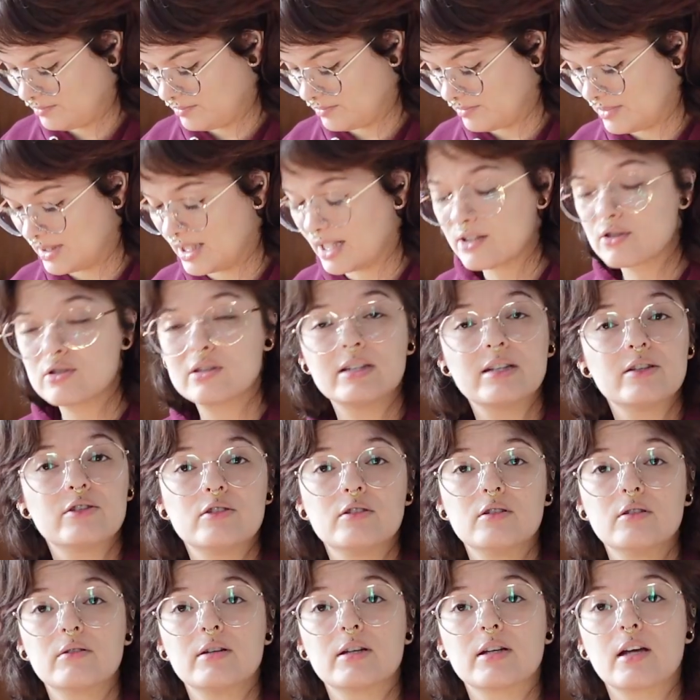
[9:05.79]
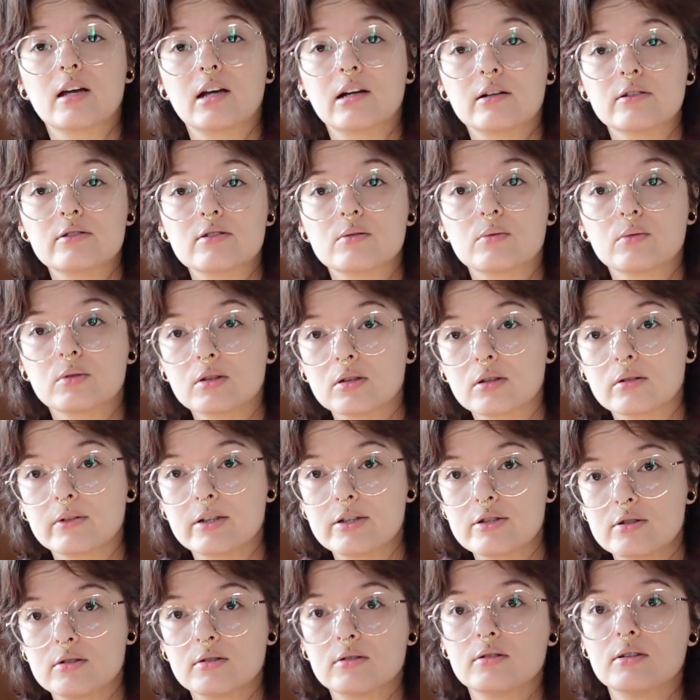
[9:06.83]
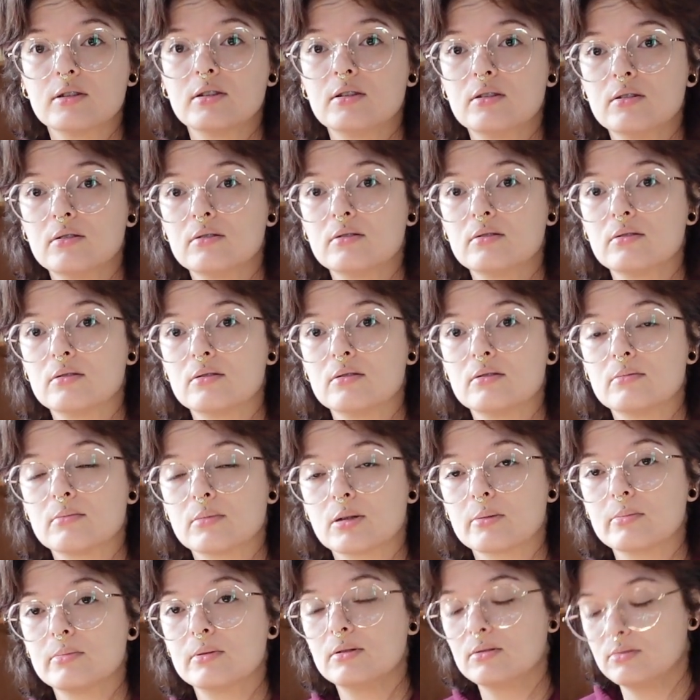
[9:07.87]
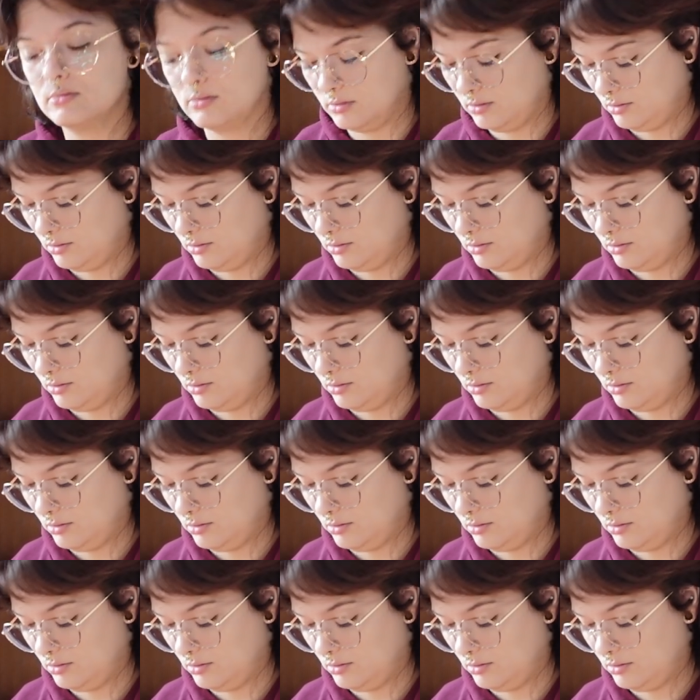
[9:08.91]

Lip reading: But actually, did you know that carrots were originally purple?